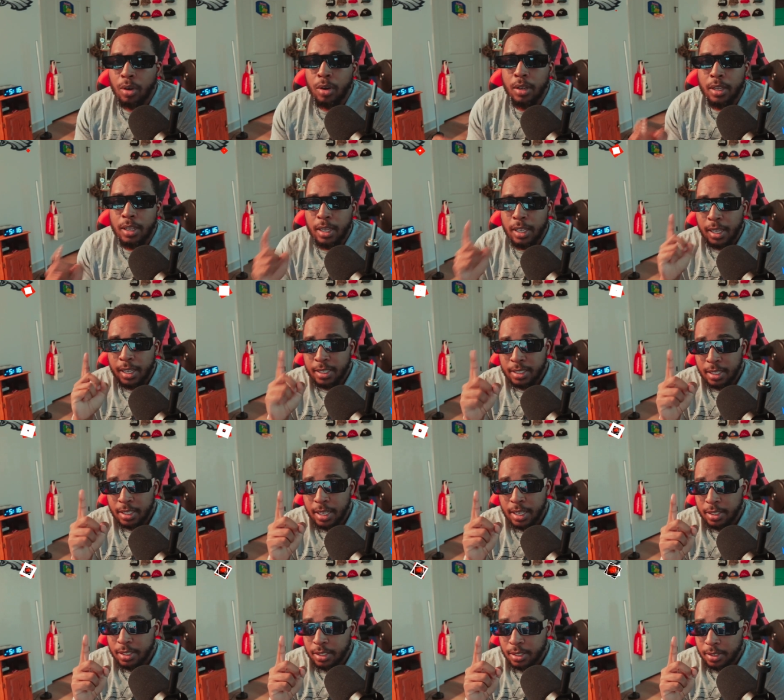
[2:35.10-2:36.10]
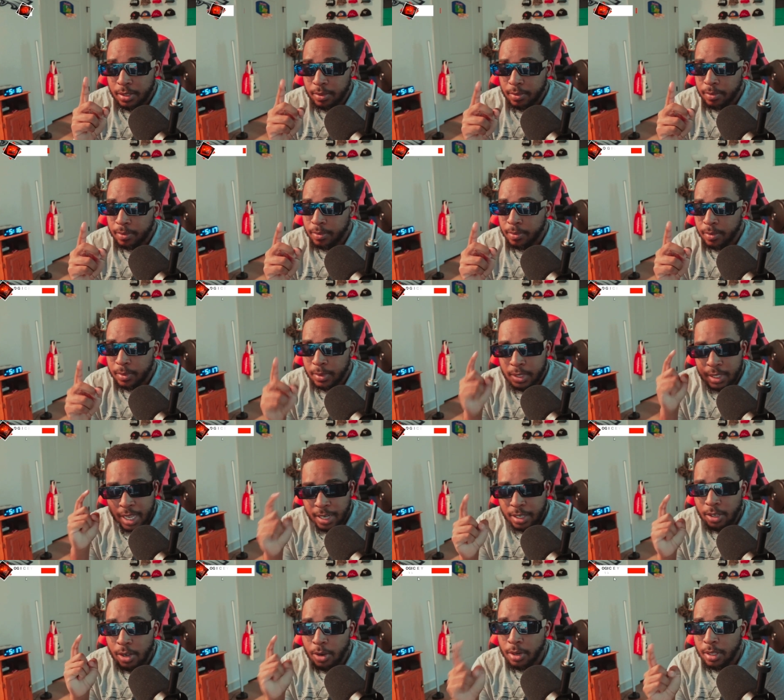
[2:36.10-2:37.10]
is this. Take
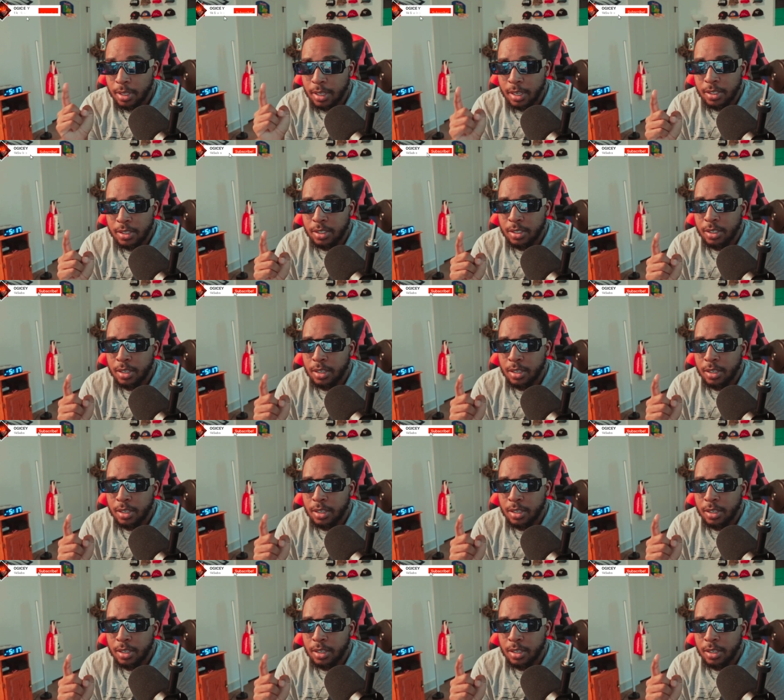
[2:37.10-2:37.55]
note of this.